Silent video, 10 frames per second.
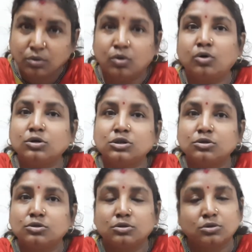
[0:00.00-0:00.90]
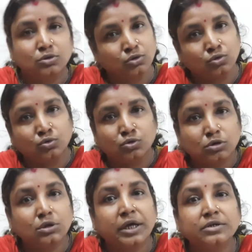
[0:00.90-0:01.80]
ghost do good
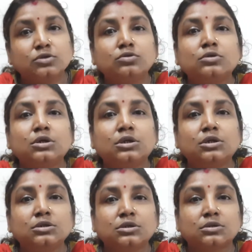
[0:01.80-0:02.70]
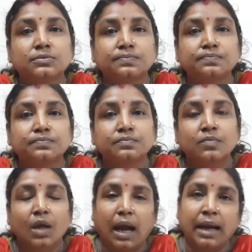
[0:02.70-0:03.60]
things to others,
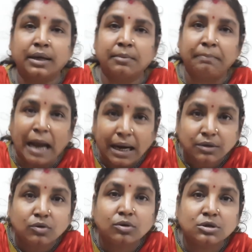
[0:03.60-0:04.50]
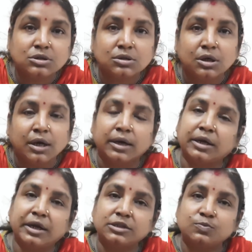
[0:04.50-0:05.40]
and a bad ghost
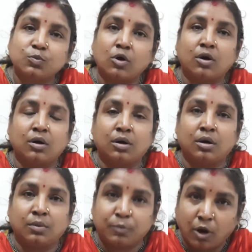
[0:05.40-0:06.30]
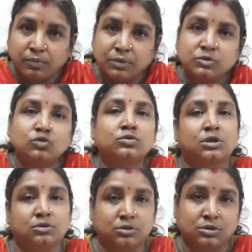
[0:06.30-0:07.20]
creates problems to
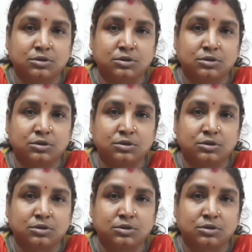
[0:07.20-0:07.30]
others.